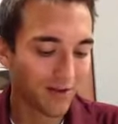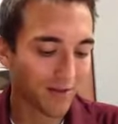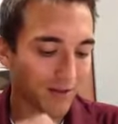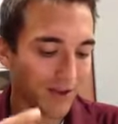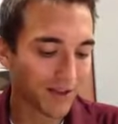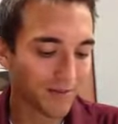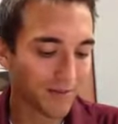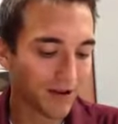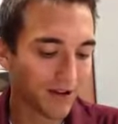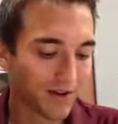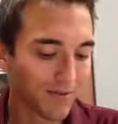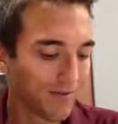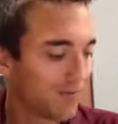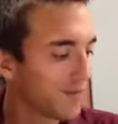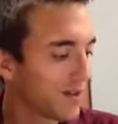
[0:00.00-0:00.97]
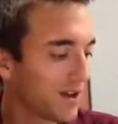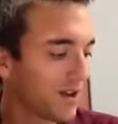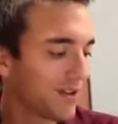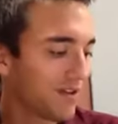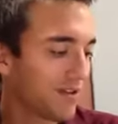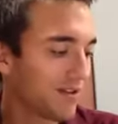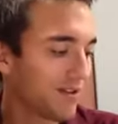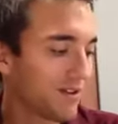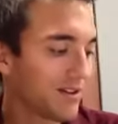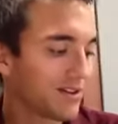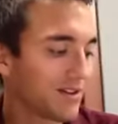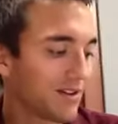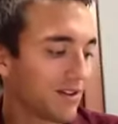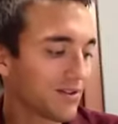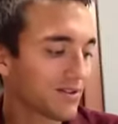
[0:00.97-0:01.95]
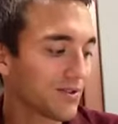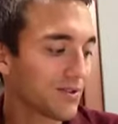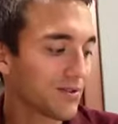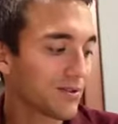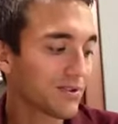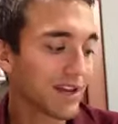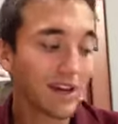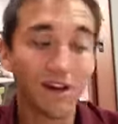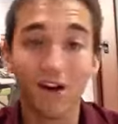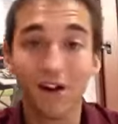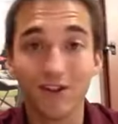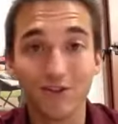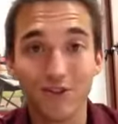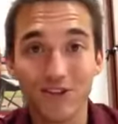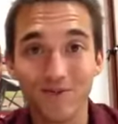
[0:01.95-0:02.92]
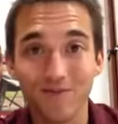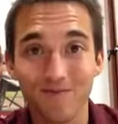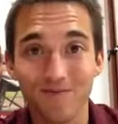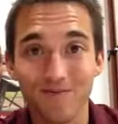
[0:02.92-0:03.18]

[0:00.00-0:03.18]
way at the bottom, there is also psychology.